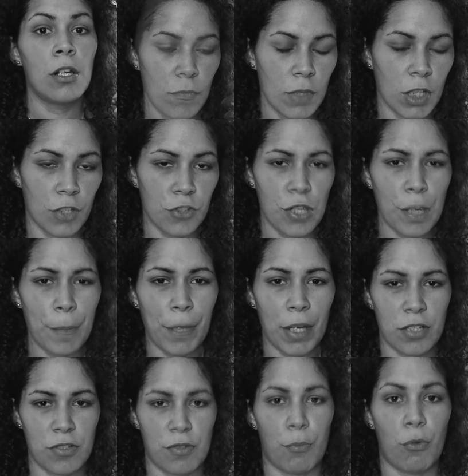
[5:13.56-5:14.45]
And
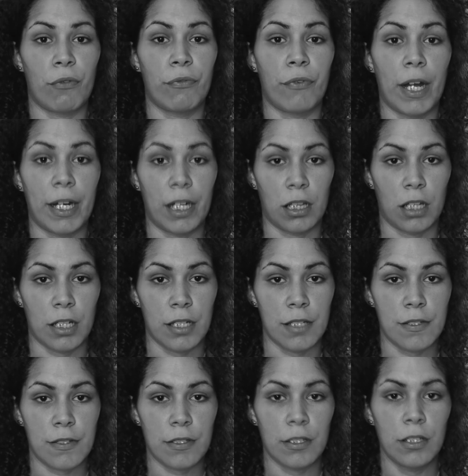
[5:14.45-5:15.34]
JPEGs are more
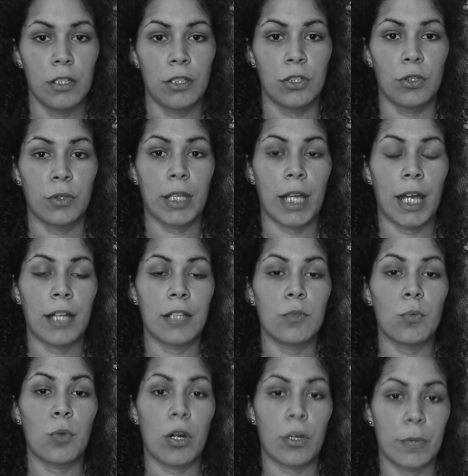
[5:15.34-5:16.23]
finalized. You
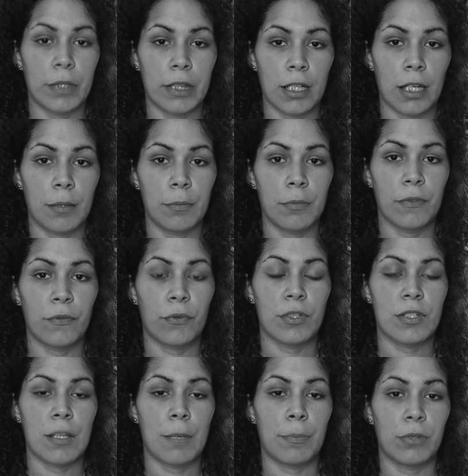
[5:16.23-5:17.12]
can work with them, for
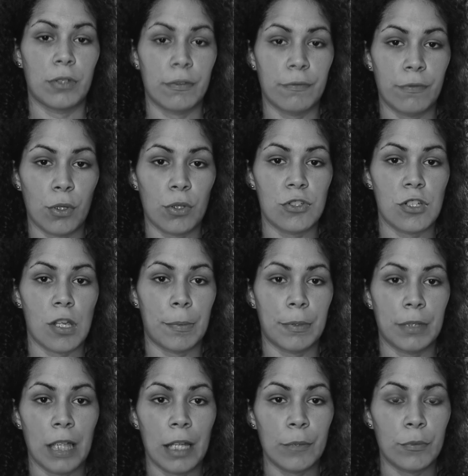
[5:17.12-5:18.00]
example, in Photoshop
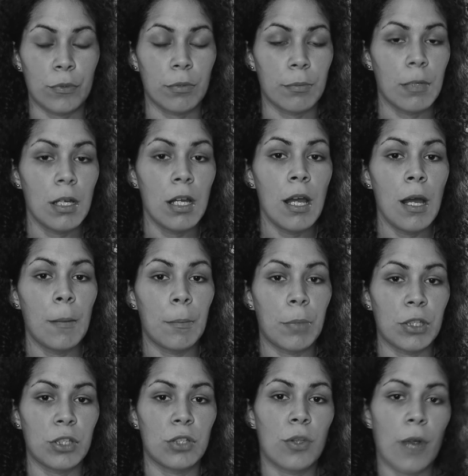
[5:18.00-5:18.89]
and Lightroom,
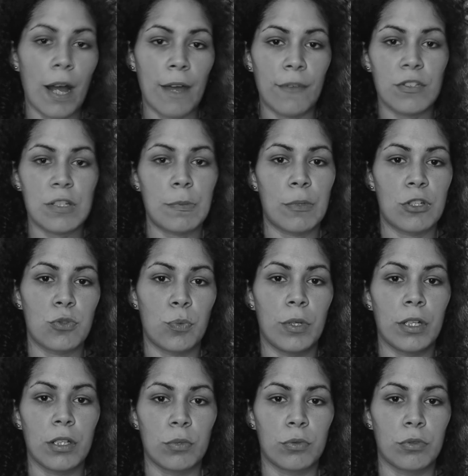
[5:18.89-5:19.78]
but you don't have as much
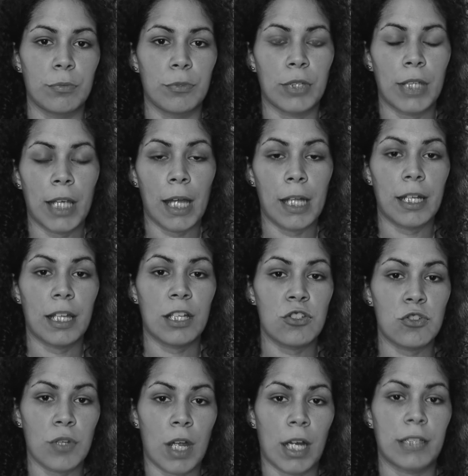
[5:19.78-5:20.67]
wiggle room. You can't
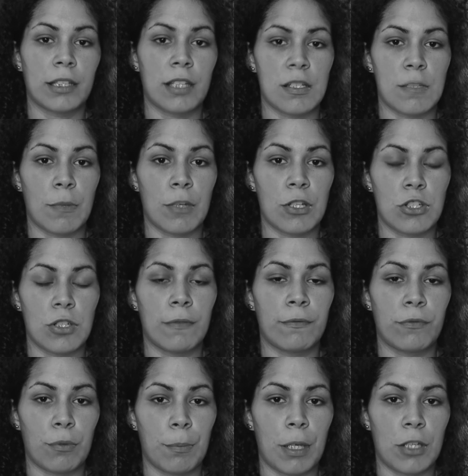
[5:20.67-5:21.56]
extract as much
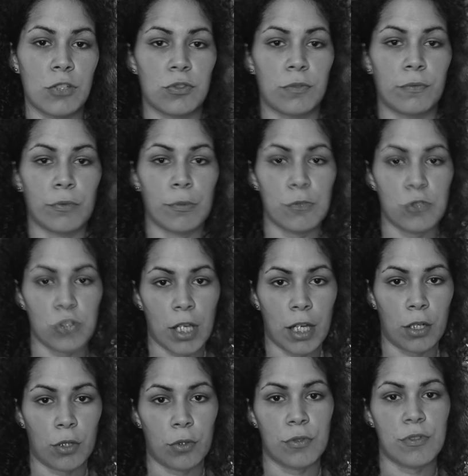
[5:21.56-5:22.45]
information from
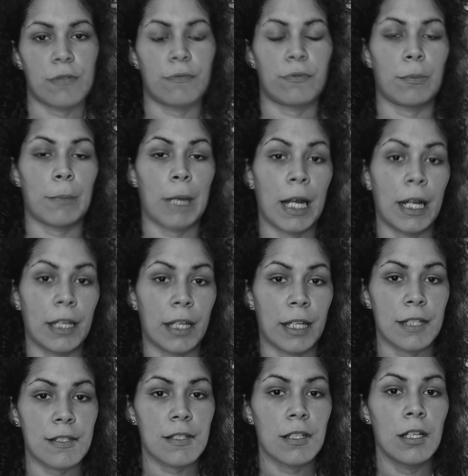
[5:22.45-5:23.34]
shadows and from
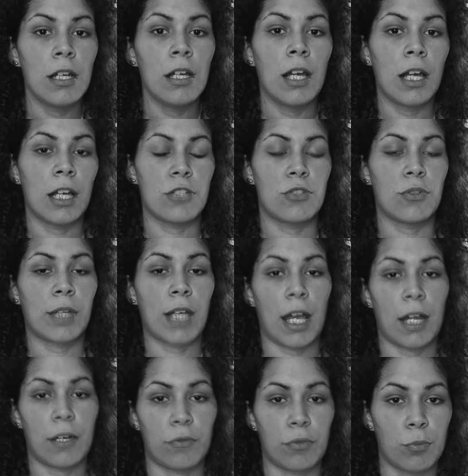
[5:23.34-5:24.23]
highlights as you
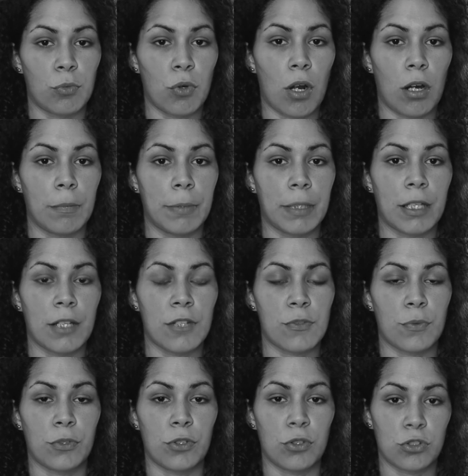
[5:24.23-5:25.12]
can from RAW, because
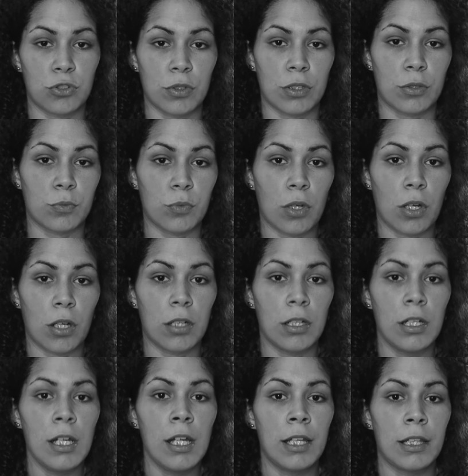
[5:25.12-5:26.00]
when you shoot in RAW,
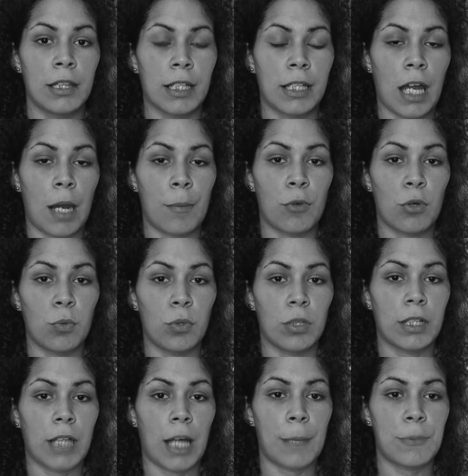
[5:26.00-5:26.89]
the camera
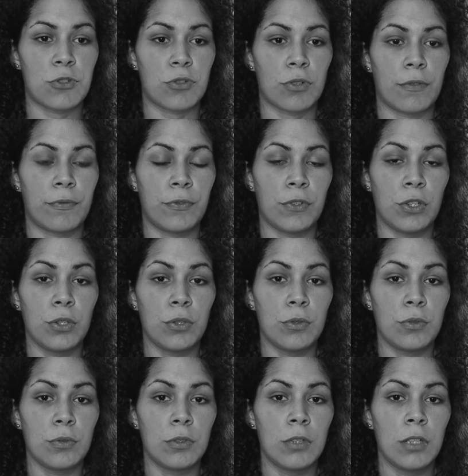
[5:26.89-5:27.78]
will capture a
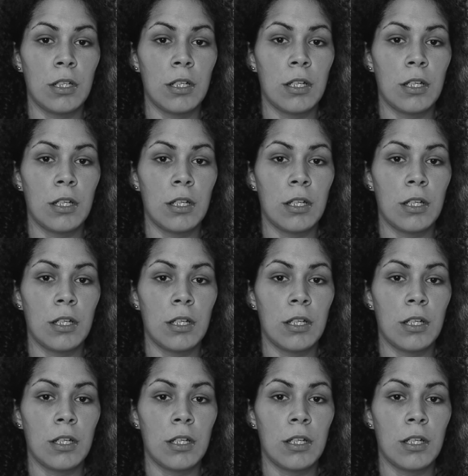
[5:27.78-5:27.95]
few